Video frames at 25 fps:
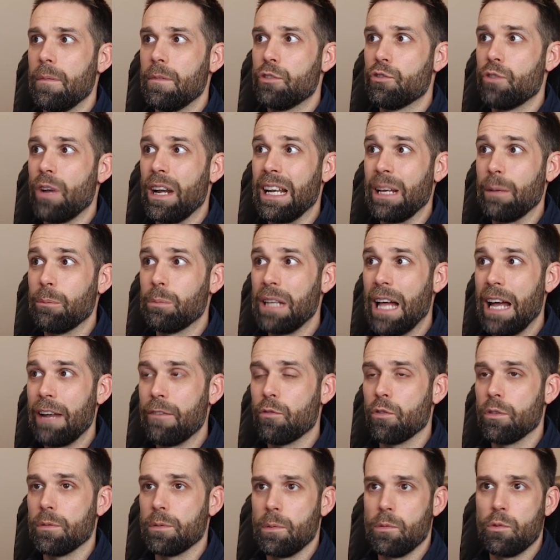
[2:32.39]
trading
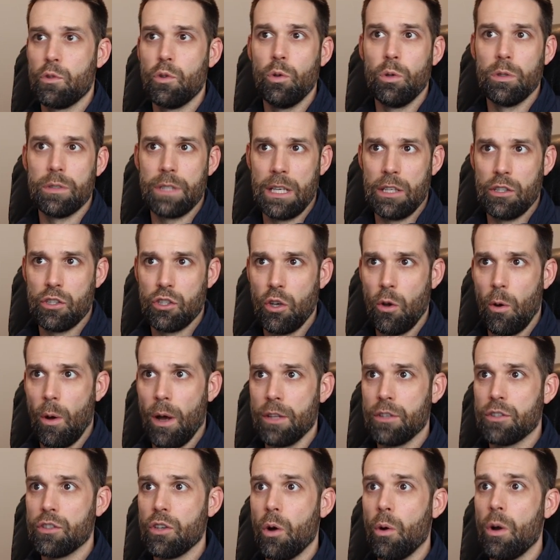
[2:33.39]
platforms and tools, and so
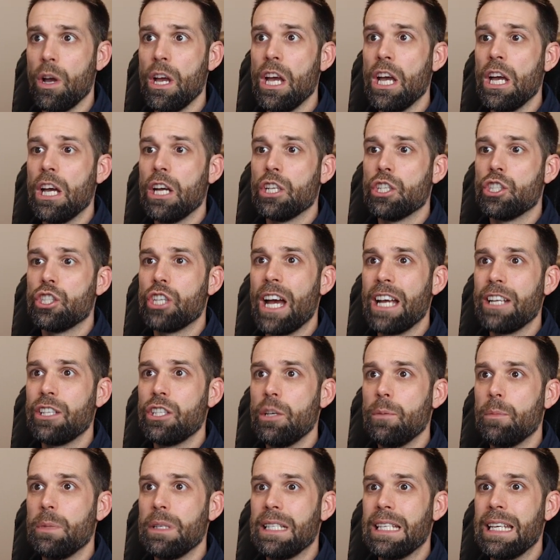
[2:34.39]
on. So
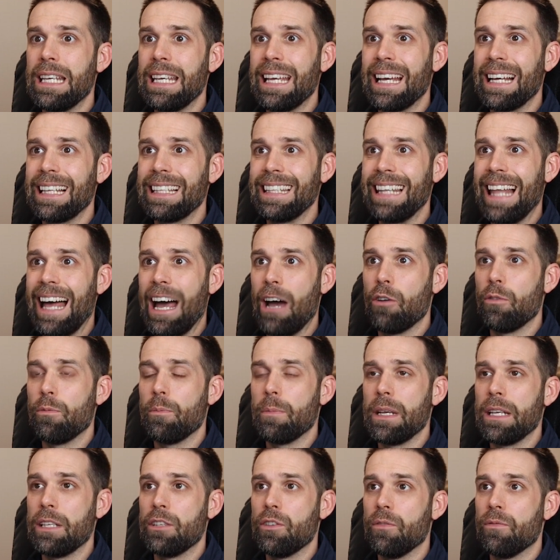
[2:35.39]
ChatGPT allowed
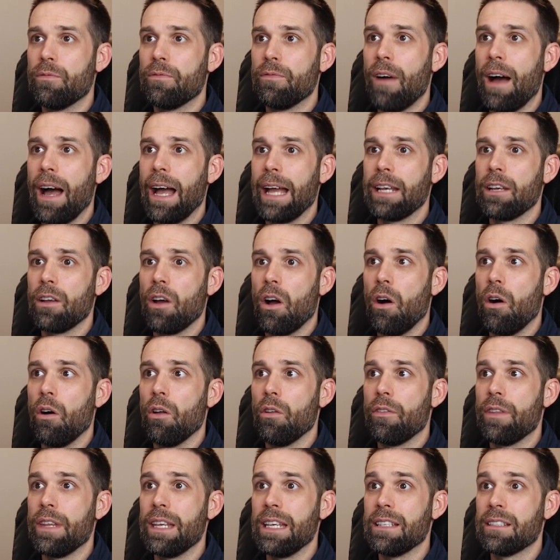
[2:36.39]
me to find
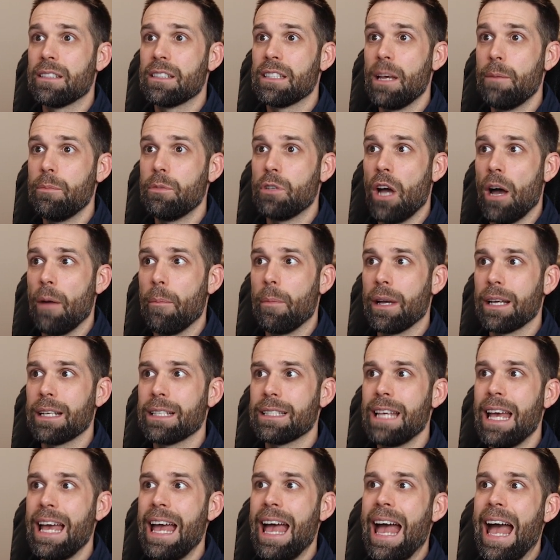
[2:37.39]
all these
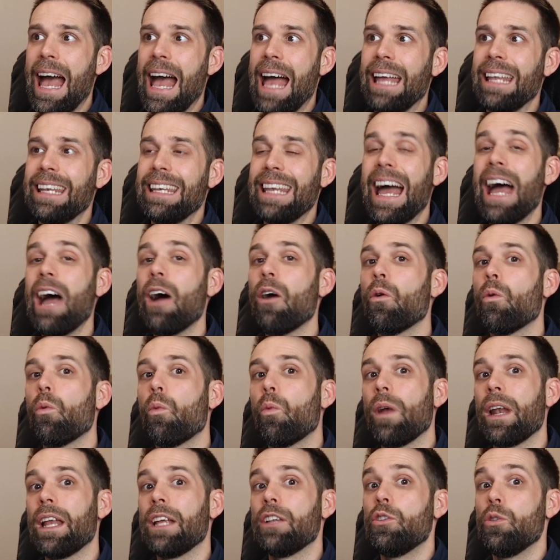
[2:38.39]
subtopics. And now
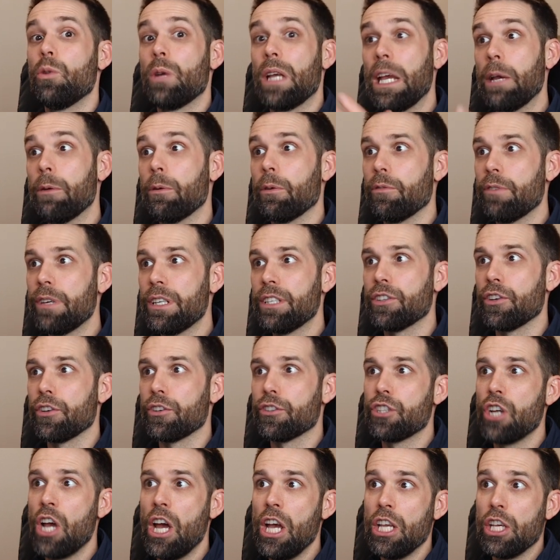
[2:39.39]
when I do keyword
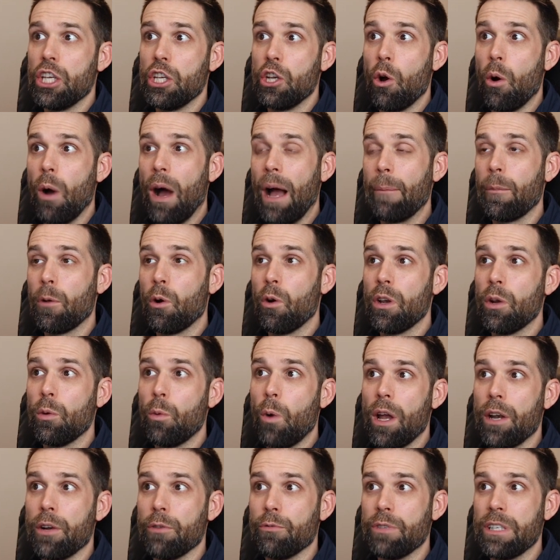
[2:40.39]
research, I'm going to
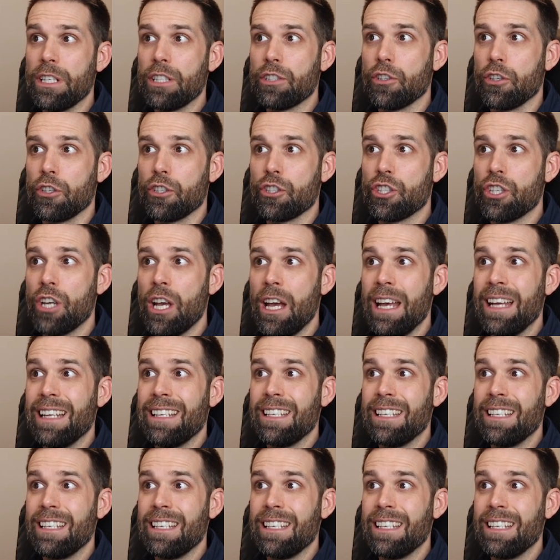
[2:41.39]
want to research